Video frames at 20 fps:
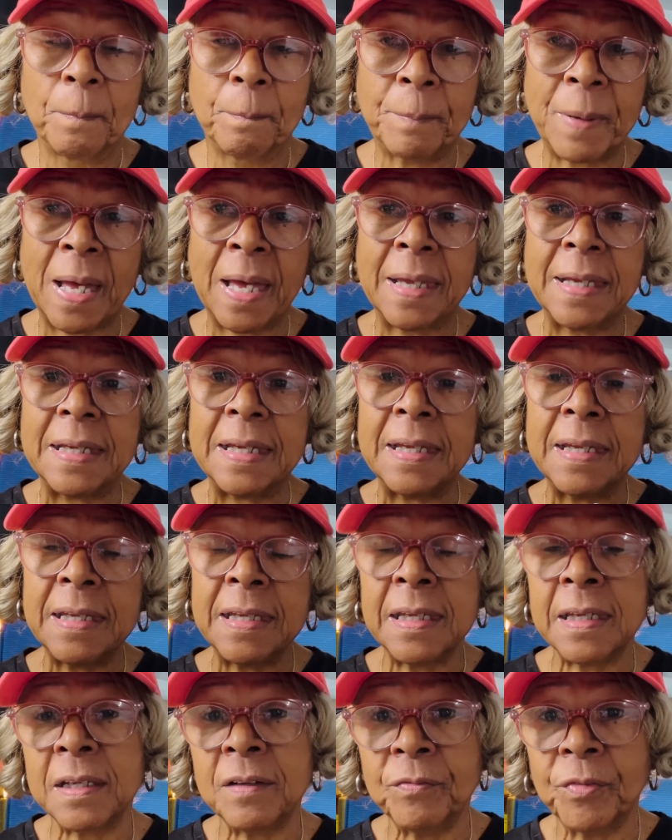by
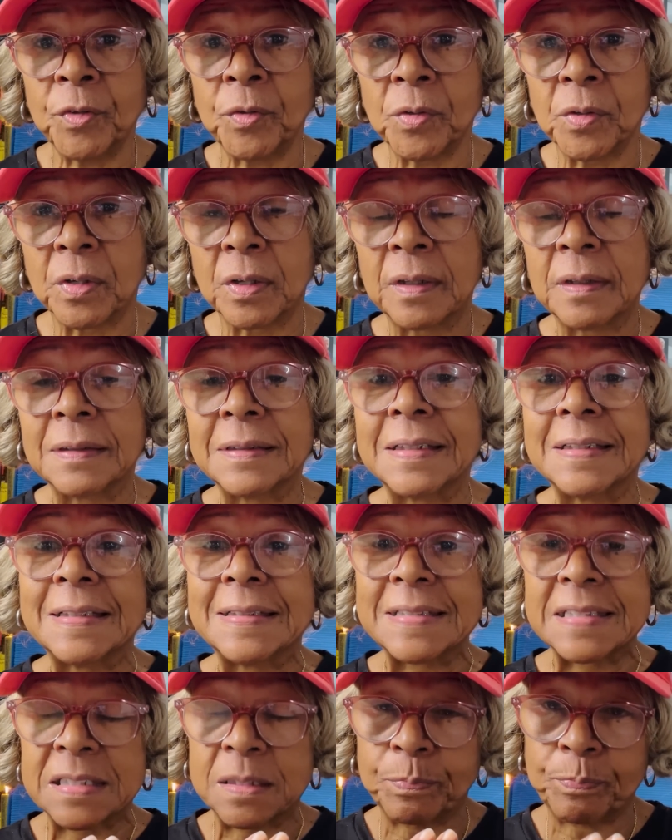evil
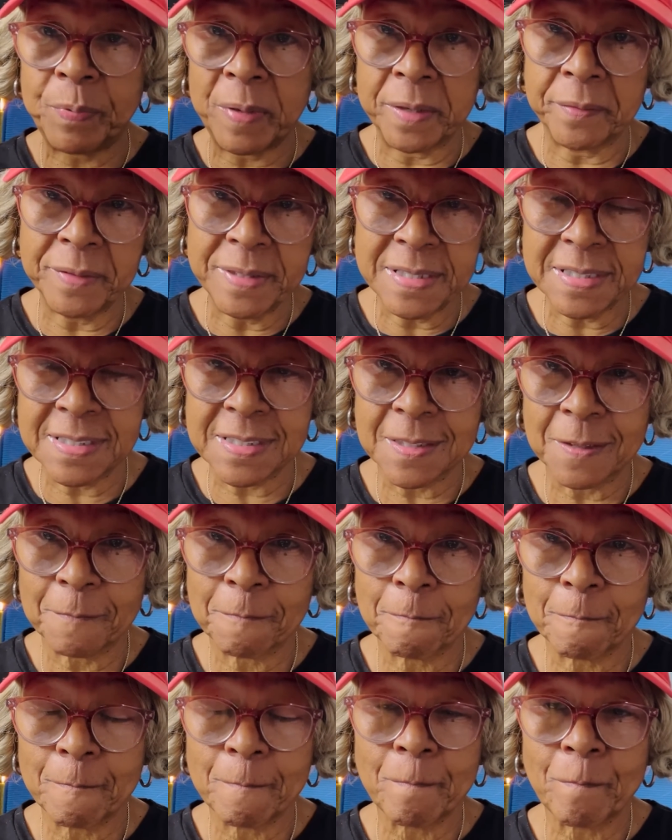spirits.
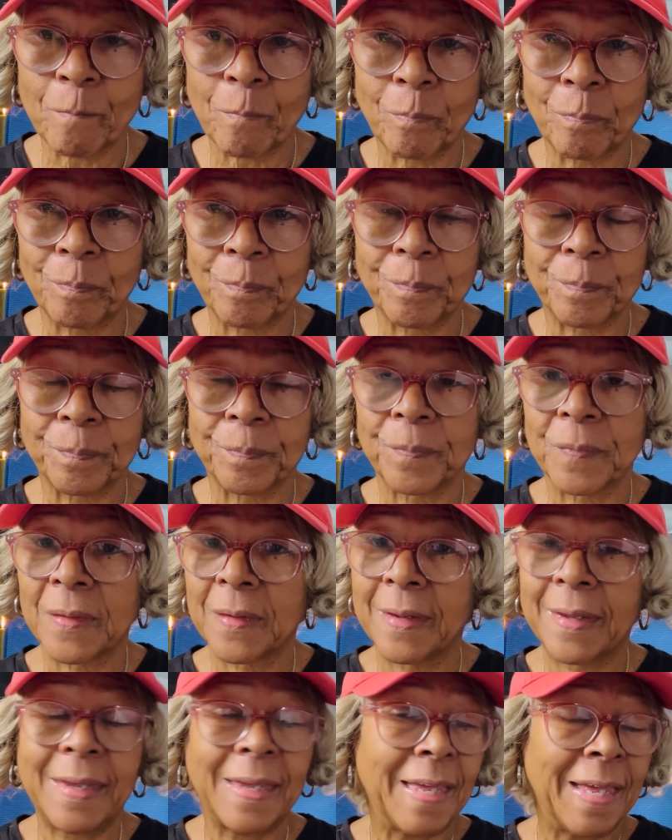
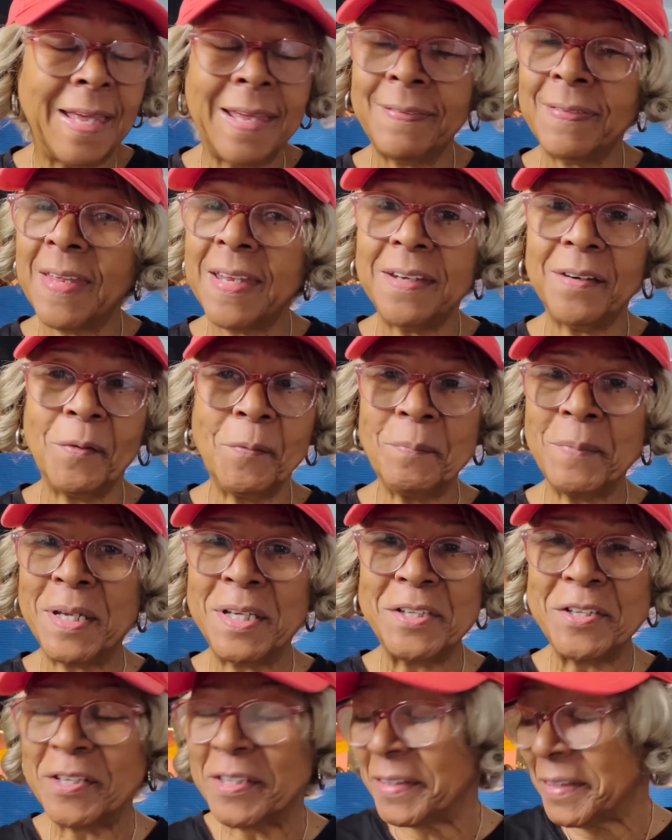And they don't
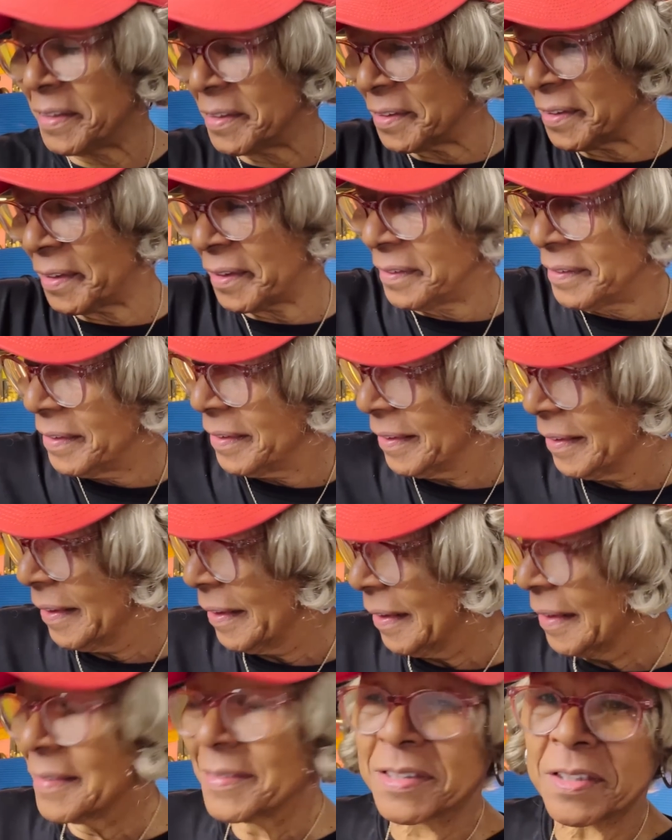mean you any good.
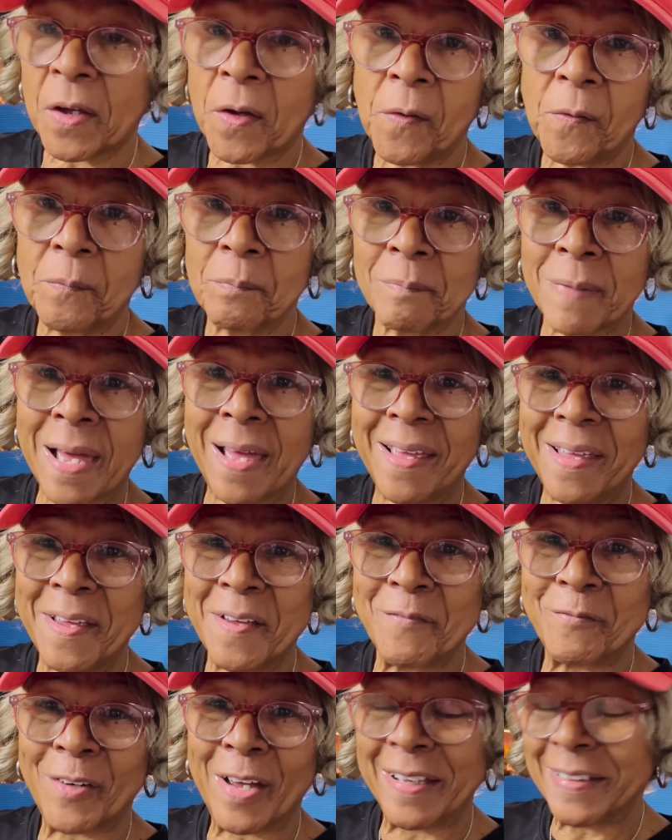So my
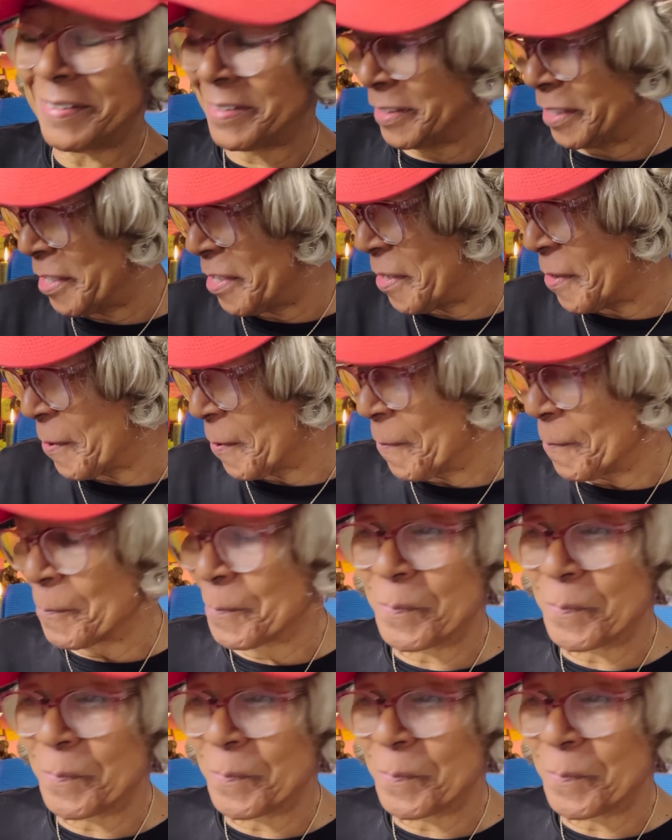advice to you